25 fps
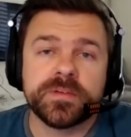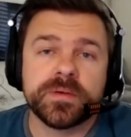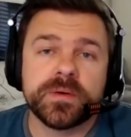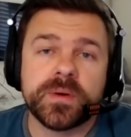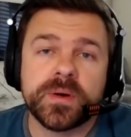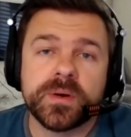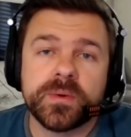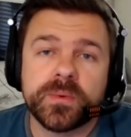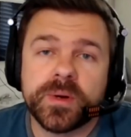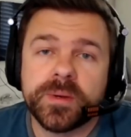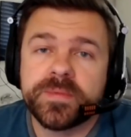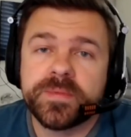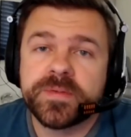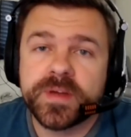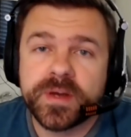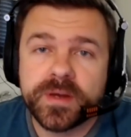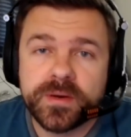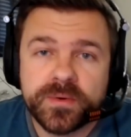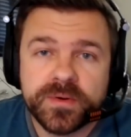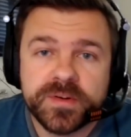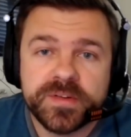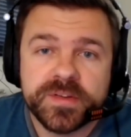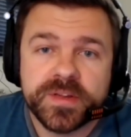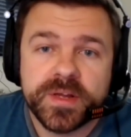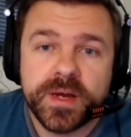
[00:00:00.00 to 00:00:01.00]
website
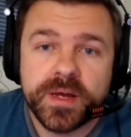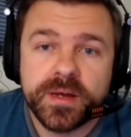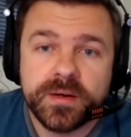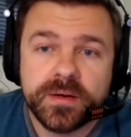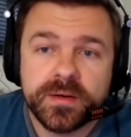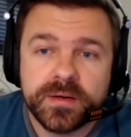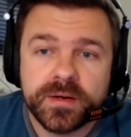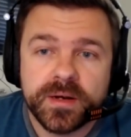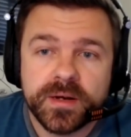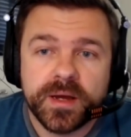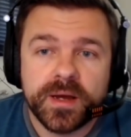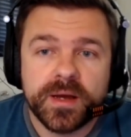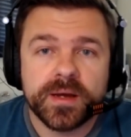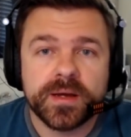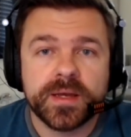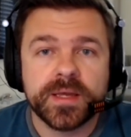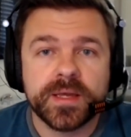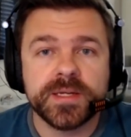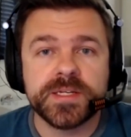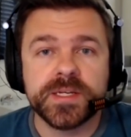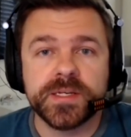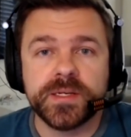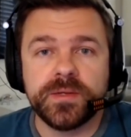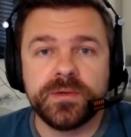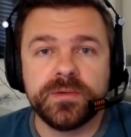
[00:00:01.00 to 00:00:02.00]
redesign
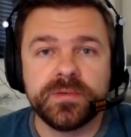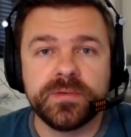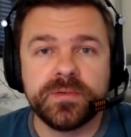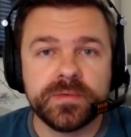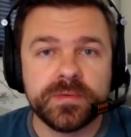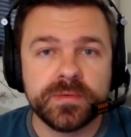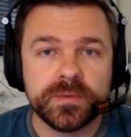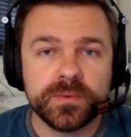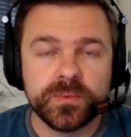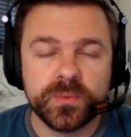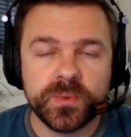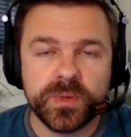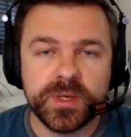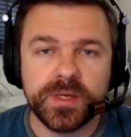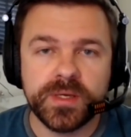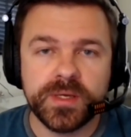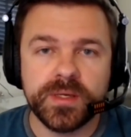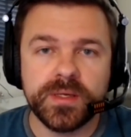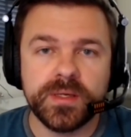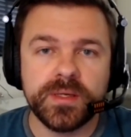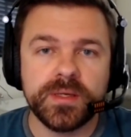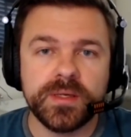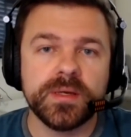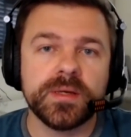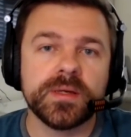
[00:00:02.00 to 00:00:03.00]
continues.
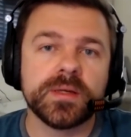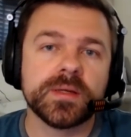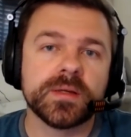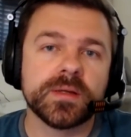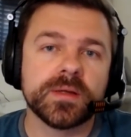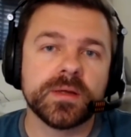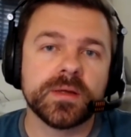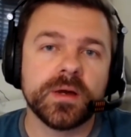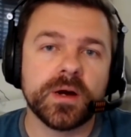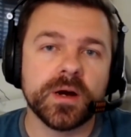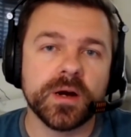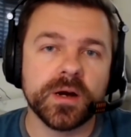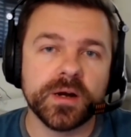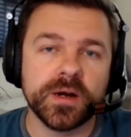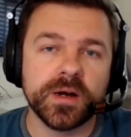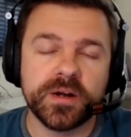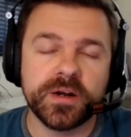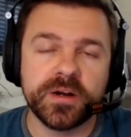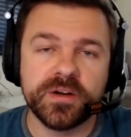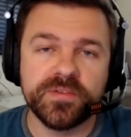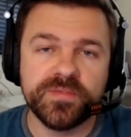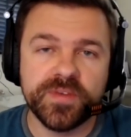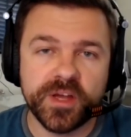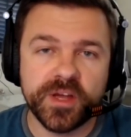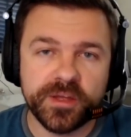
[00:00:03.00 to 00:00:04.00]
We are under
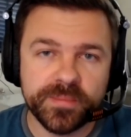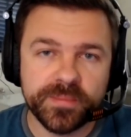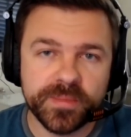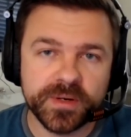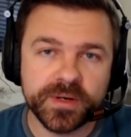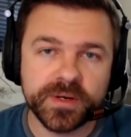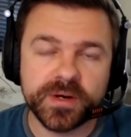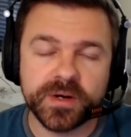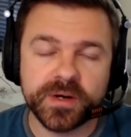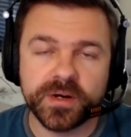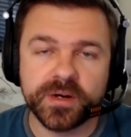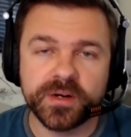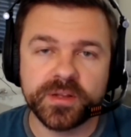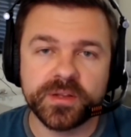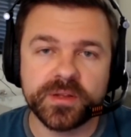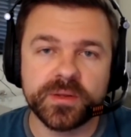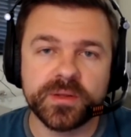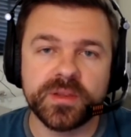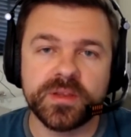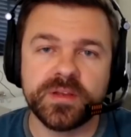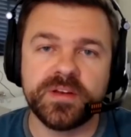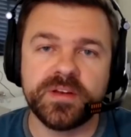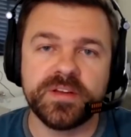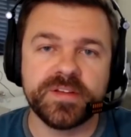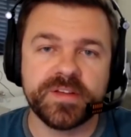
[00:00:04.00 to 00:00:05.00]
development currently.
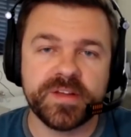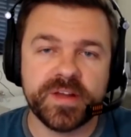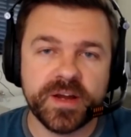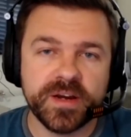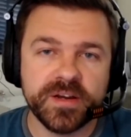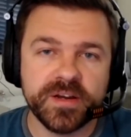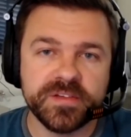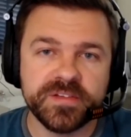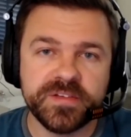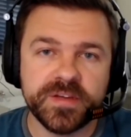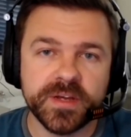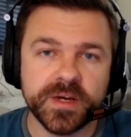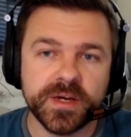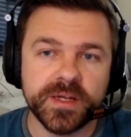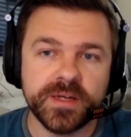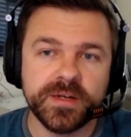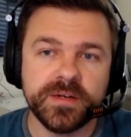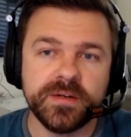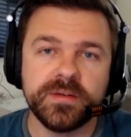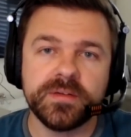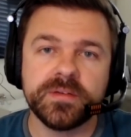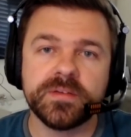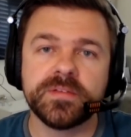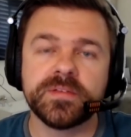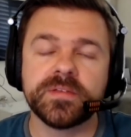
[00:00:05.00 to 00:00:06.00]
The design is done.
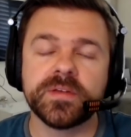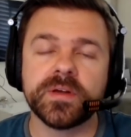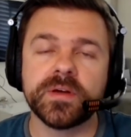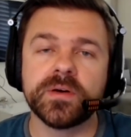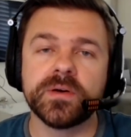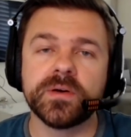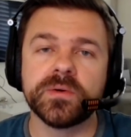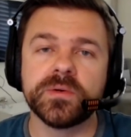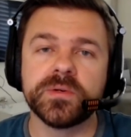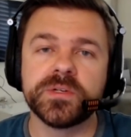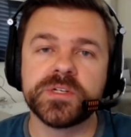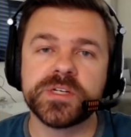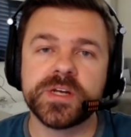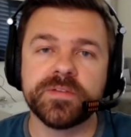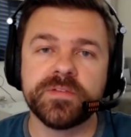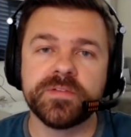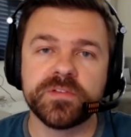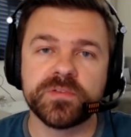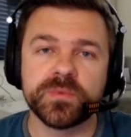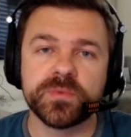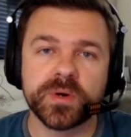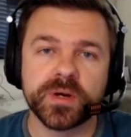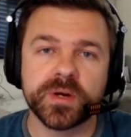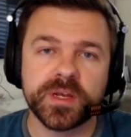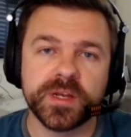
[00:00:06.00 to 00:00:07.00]
So Jeff is
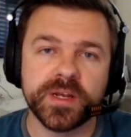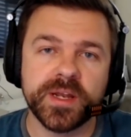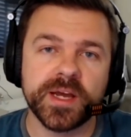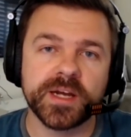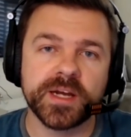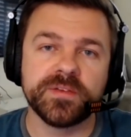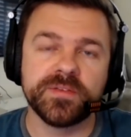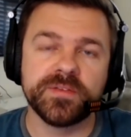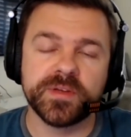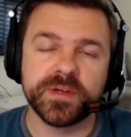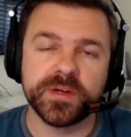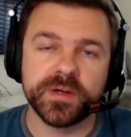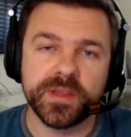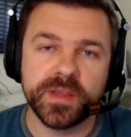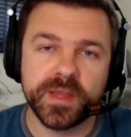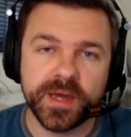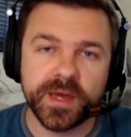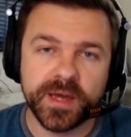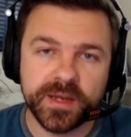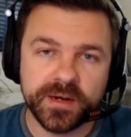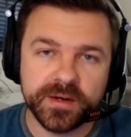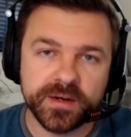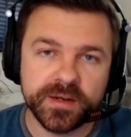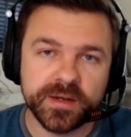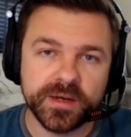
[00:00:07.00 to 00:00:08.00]
working actively on
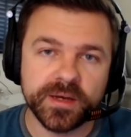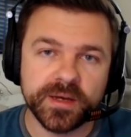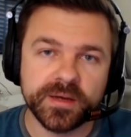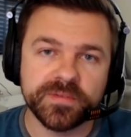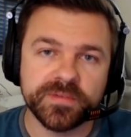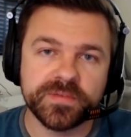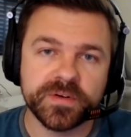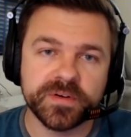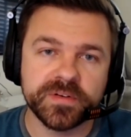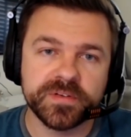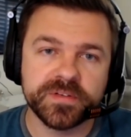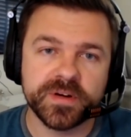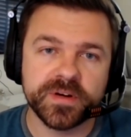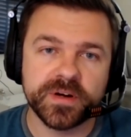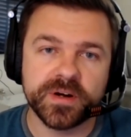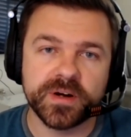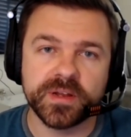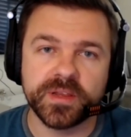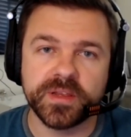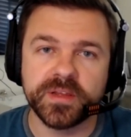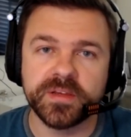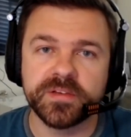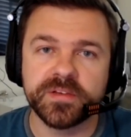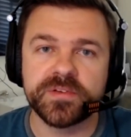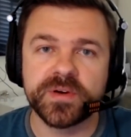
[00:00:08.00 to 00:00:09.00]
that. First on our
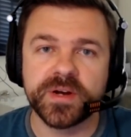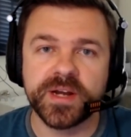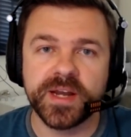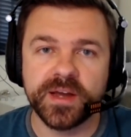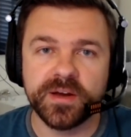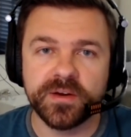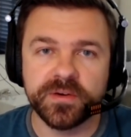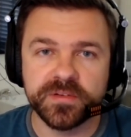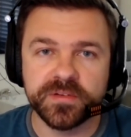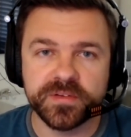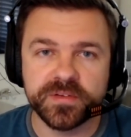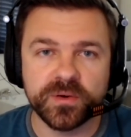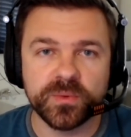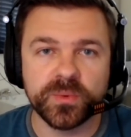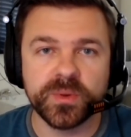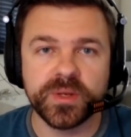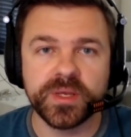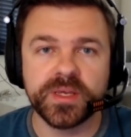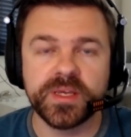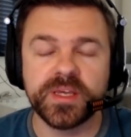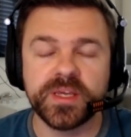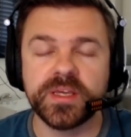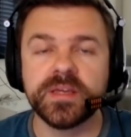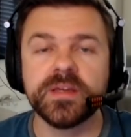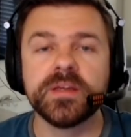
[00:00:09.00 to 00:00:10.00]
list right now is our
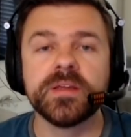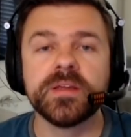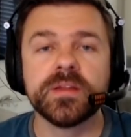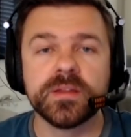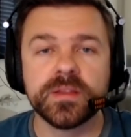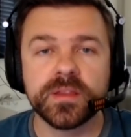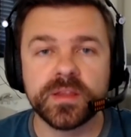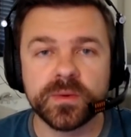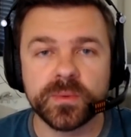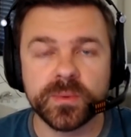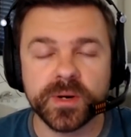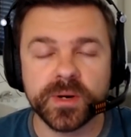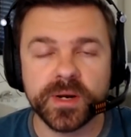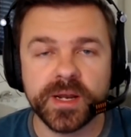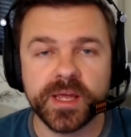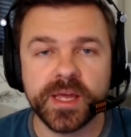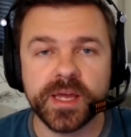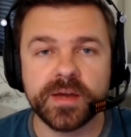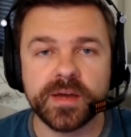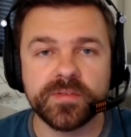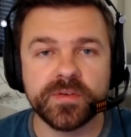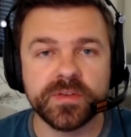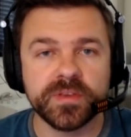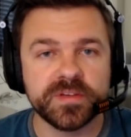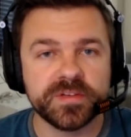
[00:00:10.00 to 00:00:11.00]
wiki that we're going to
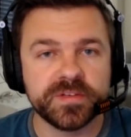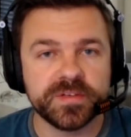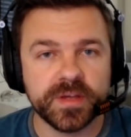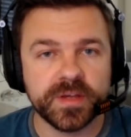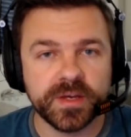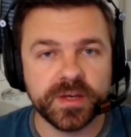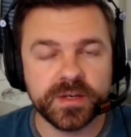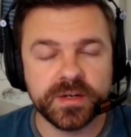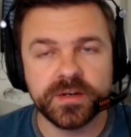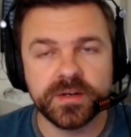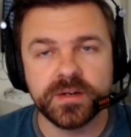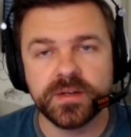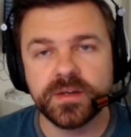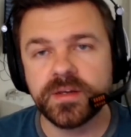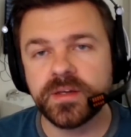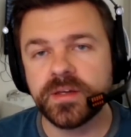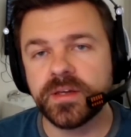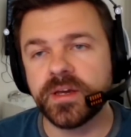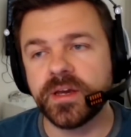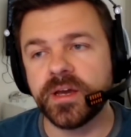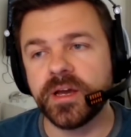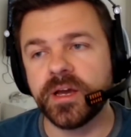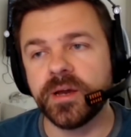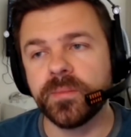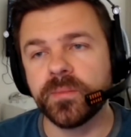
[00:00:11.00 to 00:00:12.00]
have on the site.
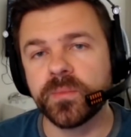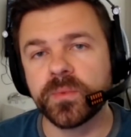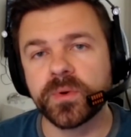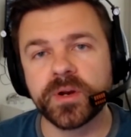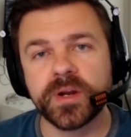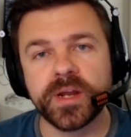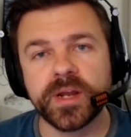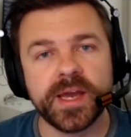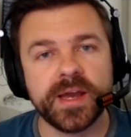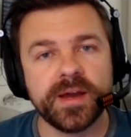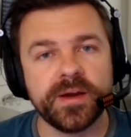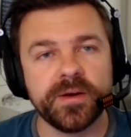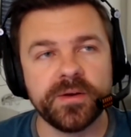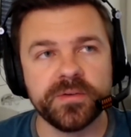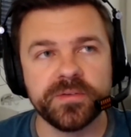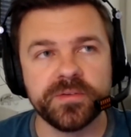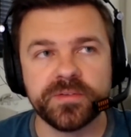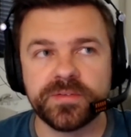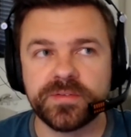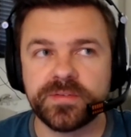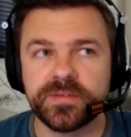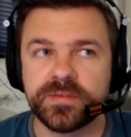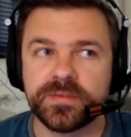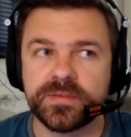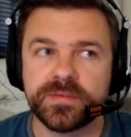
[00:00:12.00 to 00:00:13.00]
We're going to
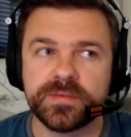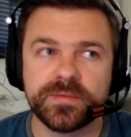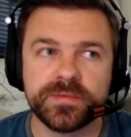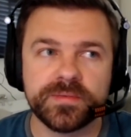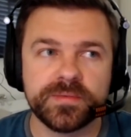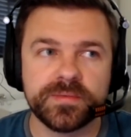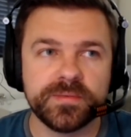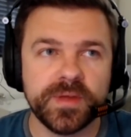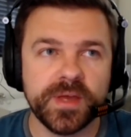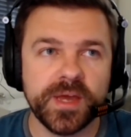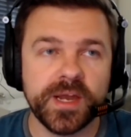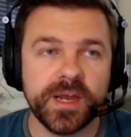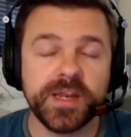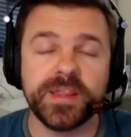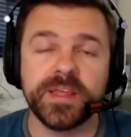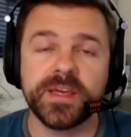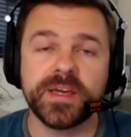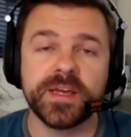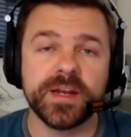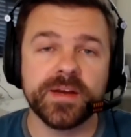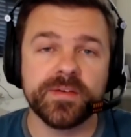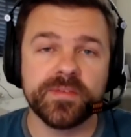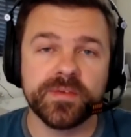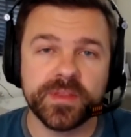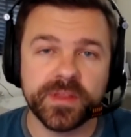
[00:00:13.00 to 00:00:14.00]
house anything and
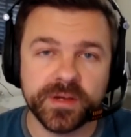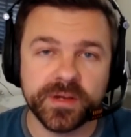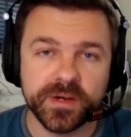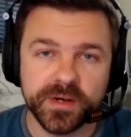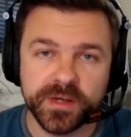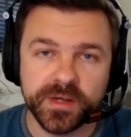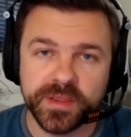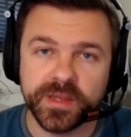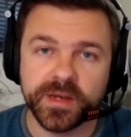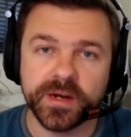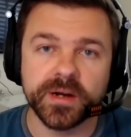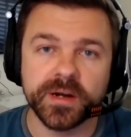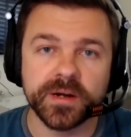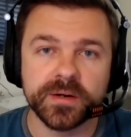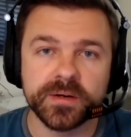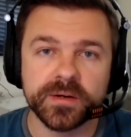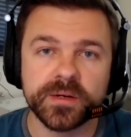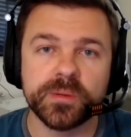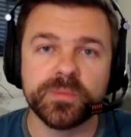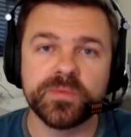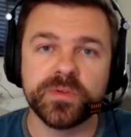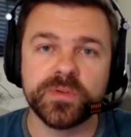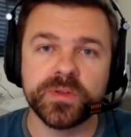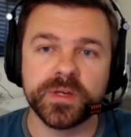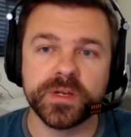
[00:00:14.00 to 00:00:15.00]
everything on there,
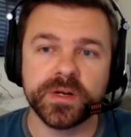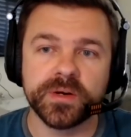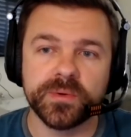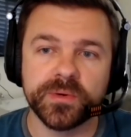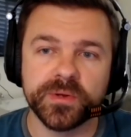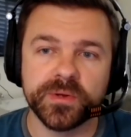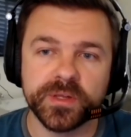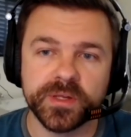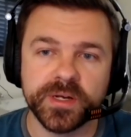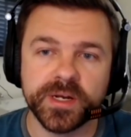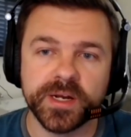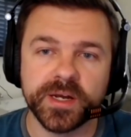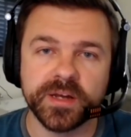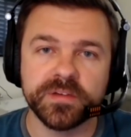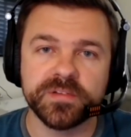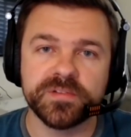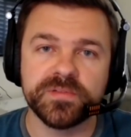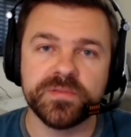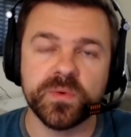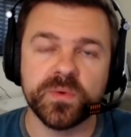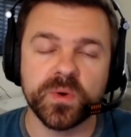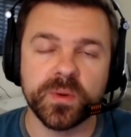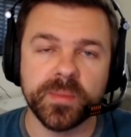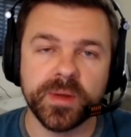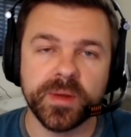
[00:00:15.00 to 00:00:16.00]
hopefully in a really nice
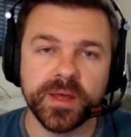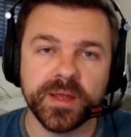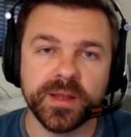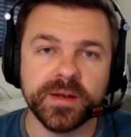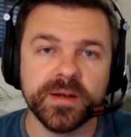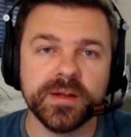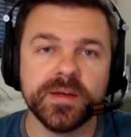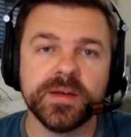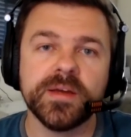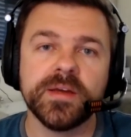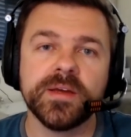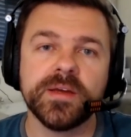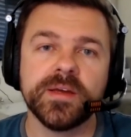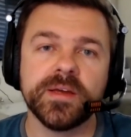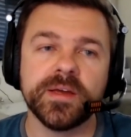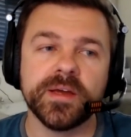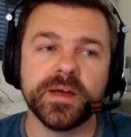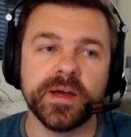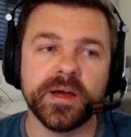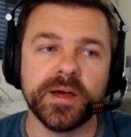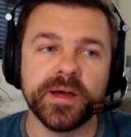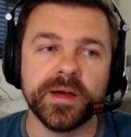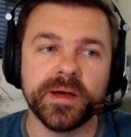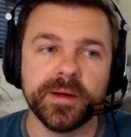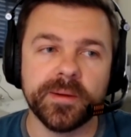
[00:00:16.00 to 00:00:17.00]
format.
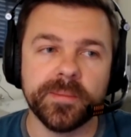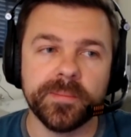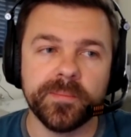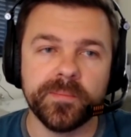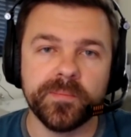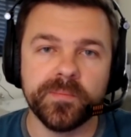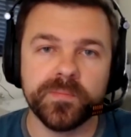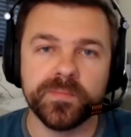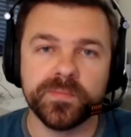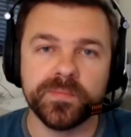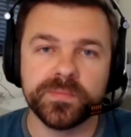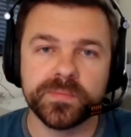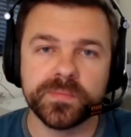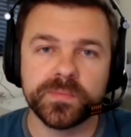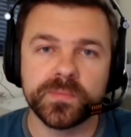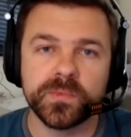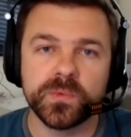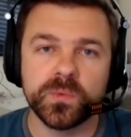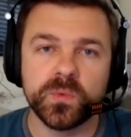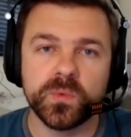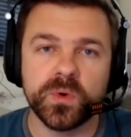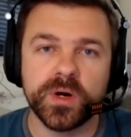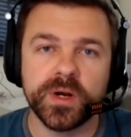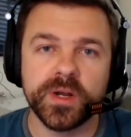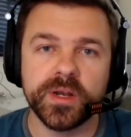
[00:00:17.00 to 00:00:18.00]

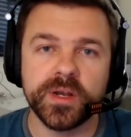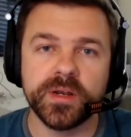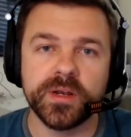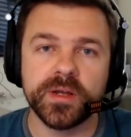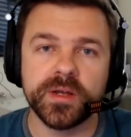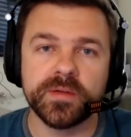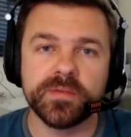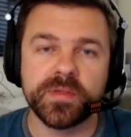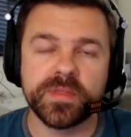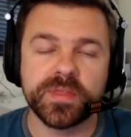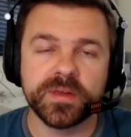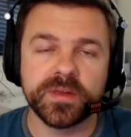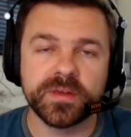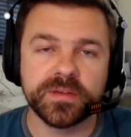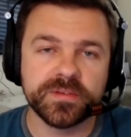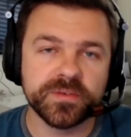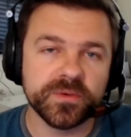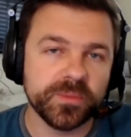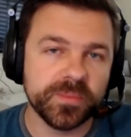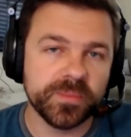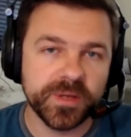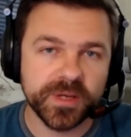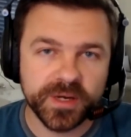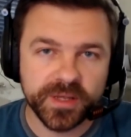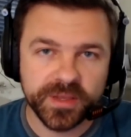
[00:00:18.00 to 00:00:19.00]
One of the things that will
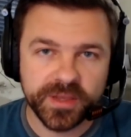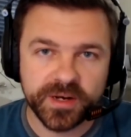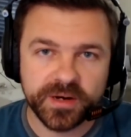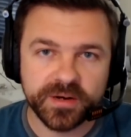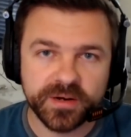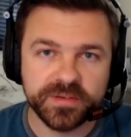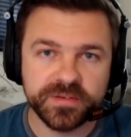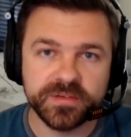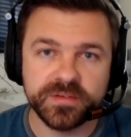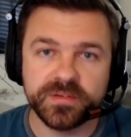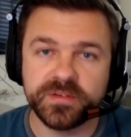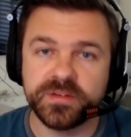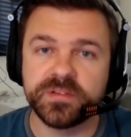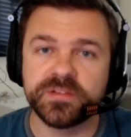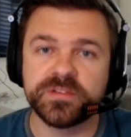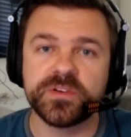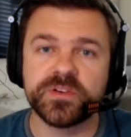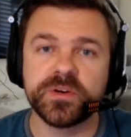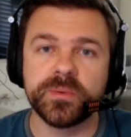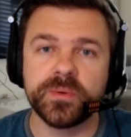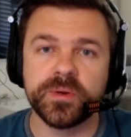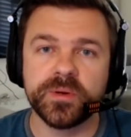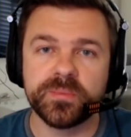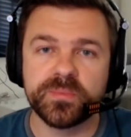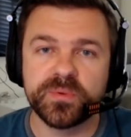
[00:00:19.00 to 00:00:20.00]
be on there is the
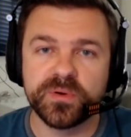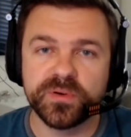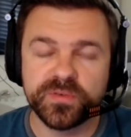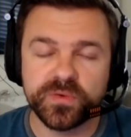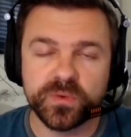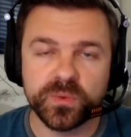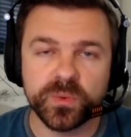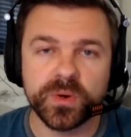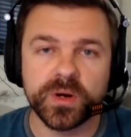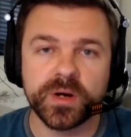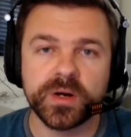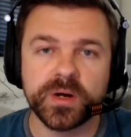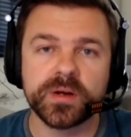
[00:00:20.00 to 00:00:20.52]
distributed proof of work